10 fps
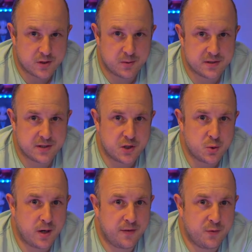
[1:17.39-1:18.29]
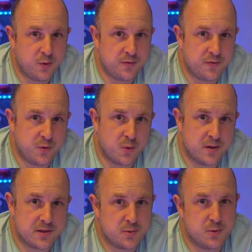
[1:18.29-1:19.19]
So it wasn't until the 24th of
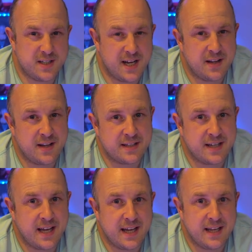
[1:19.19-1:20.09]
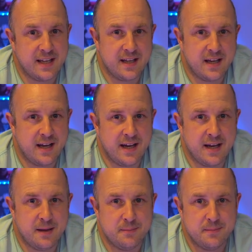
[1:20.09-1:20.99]
August, towards the end of that day,
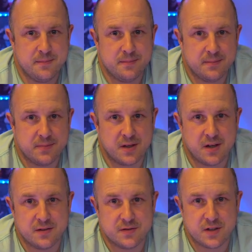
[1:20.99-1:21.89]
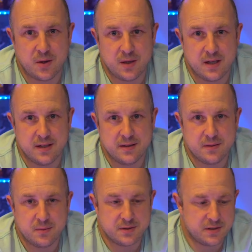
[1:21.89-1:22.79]
the kind of solar
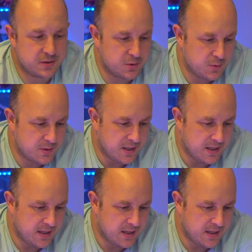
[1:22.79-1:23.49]
was installed.